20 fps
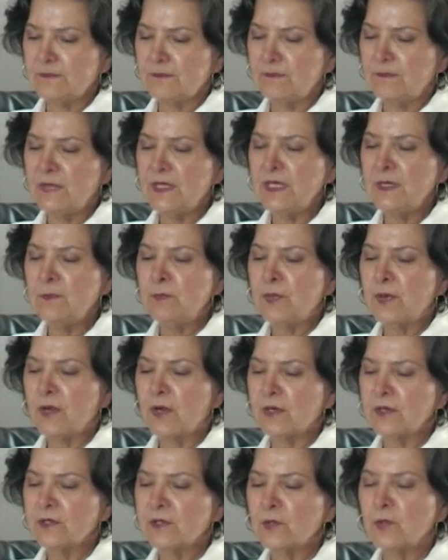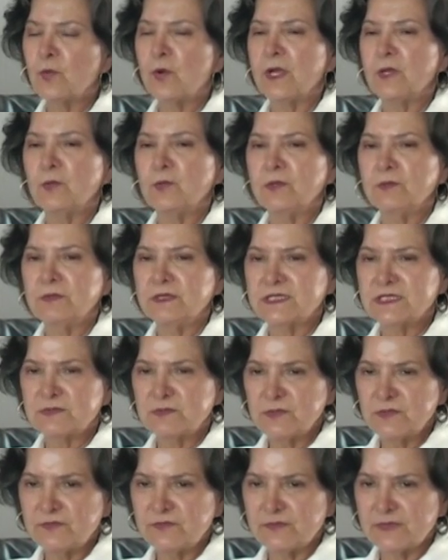being part of the white women's
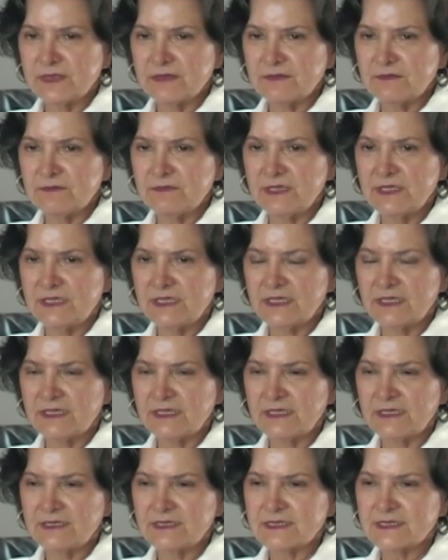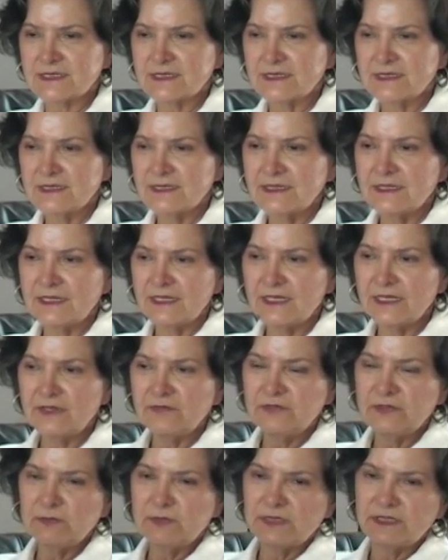movement because
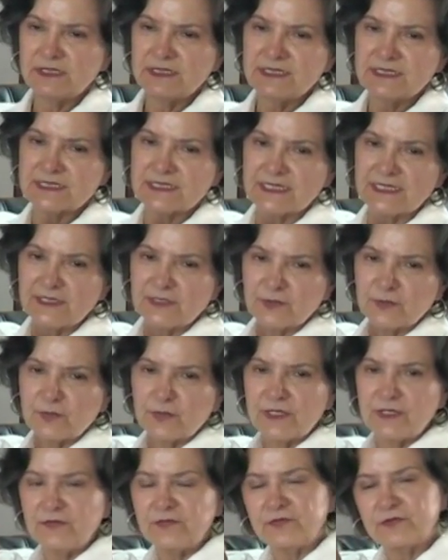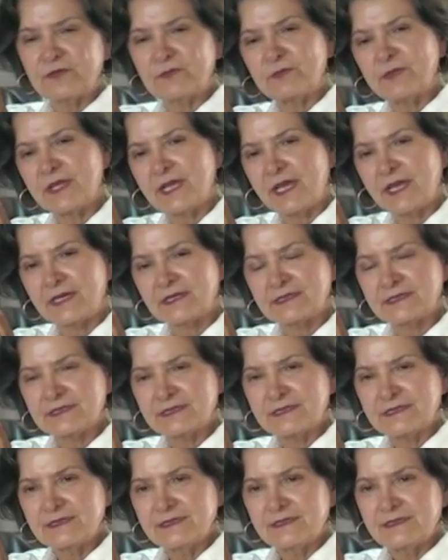everybody stayed away from that
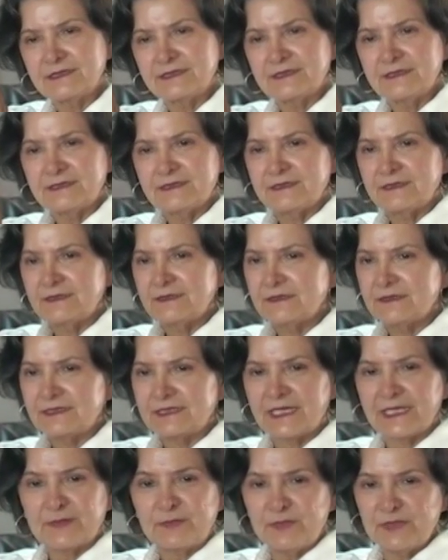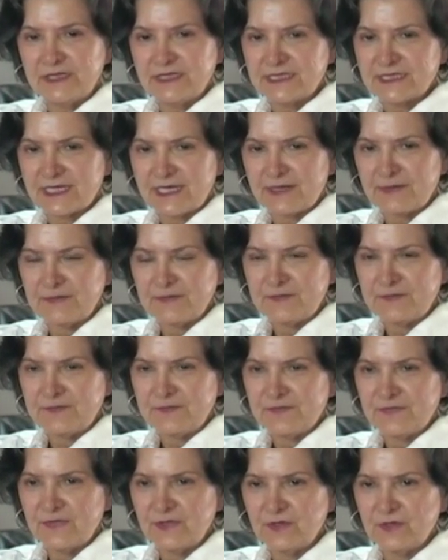like big time.
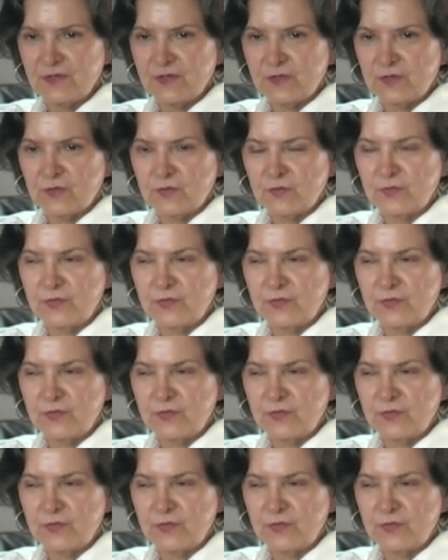You know,